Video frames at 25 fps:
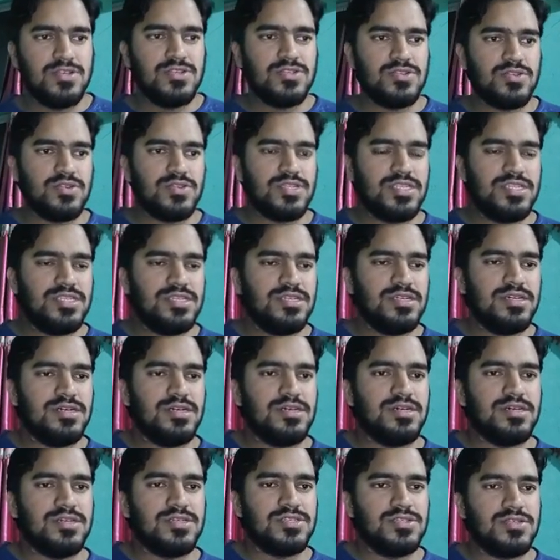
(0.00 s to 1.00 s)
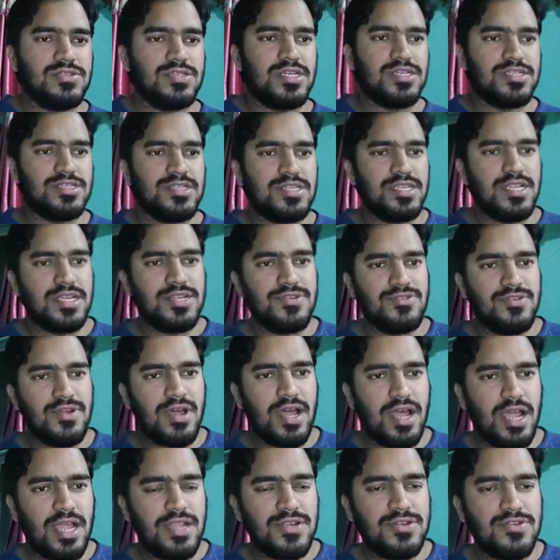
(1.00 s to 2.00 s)
So the
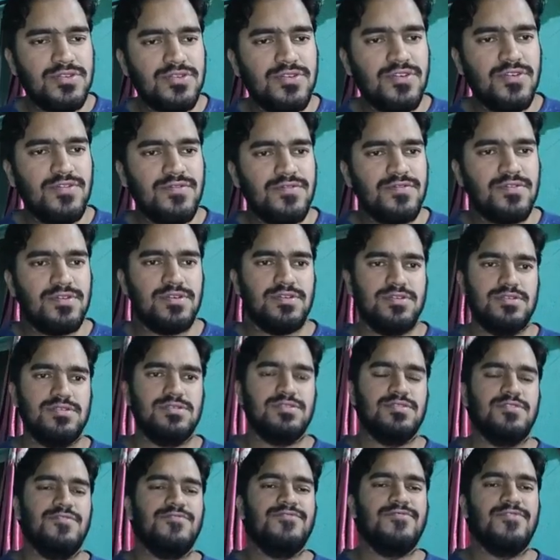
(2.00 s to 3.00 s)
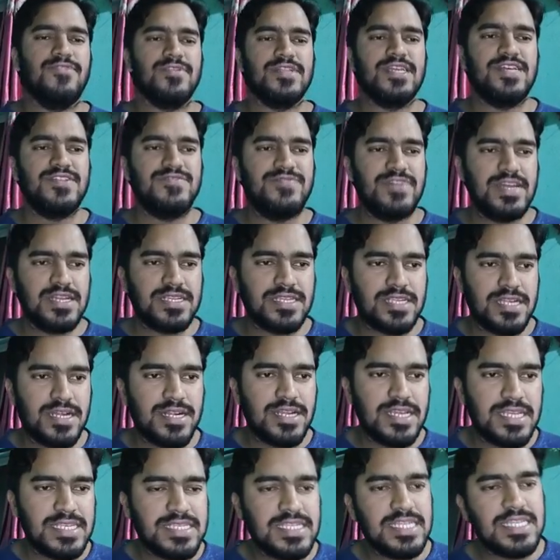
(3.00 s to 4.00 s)
tetrahydrofolate
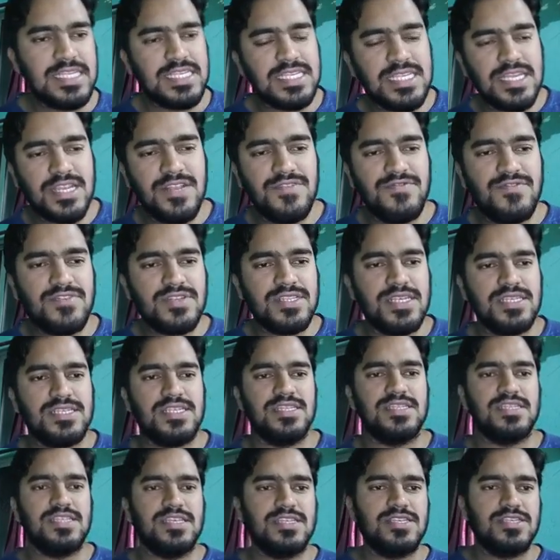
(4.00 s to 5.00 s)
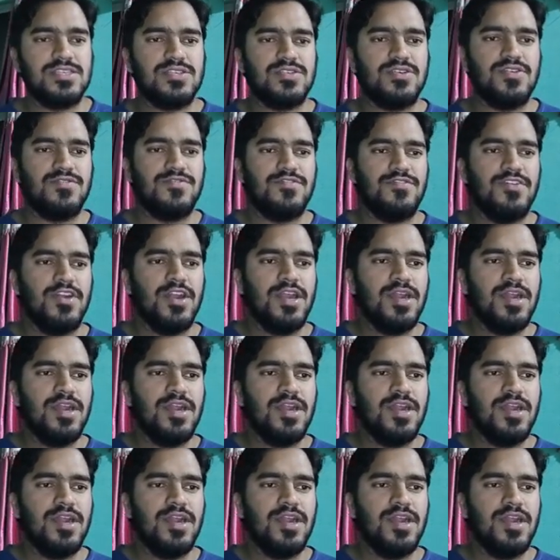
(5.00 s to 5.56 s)
factor is necessary for the synthesis of